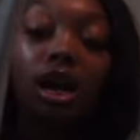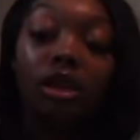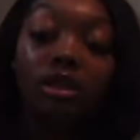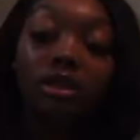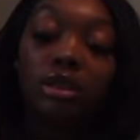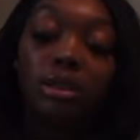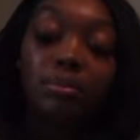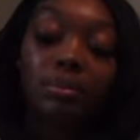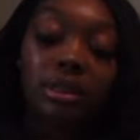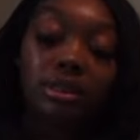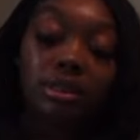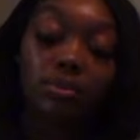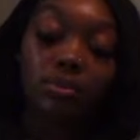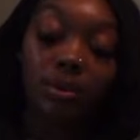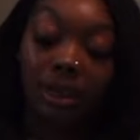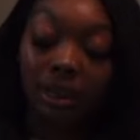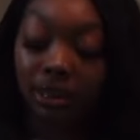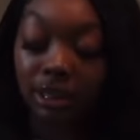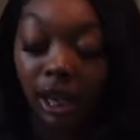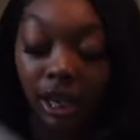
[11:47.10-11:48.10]
don't too much
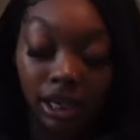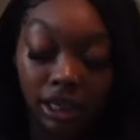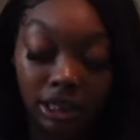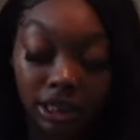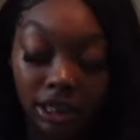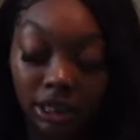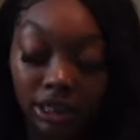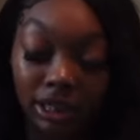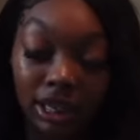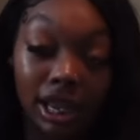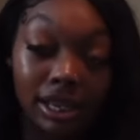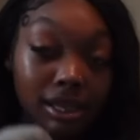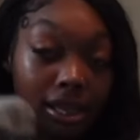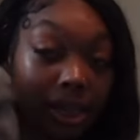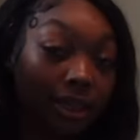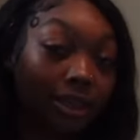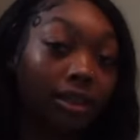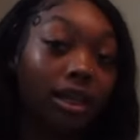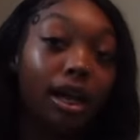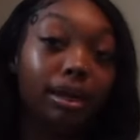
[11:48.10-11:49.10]
wear skinny jeans like
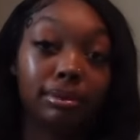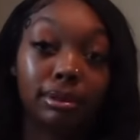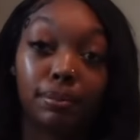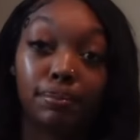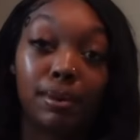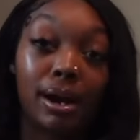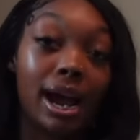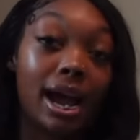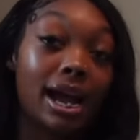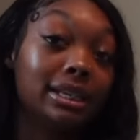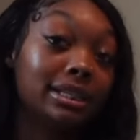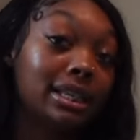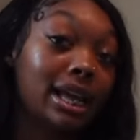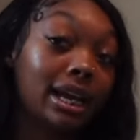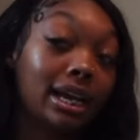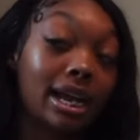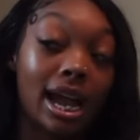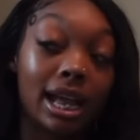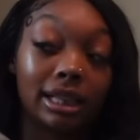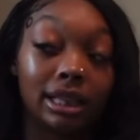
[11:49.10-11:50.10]
this, so I'm surprised
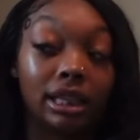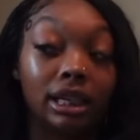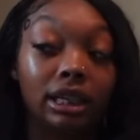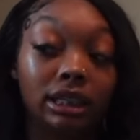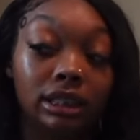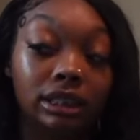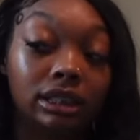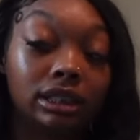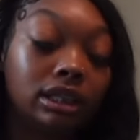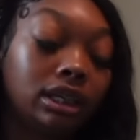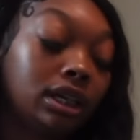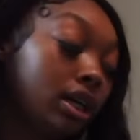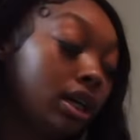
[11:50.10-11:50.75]
I got these.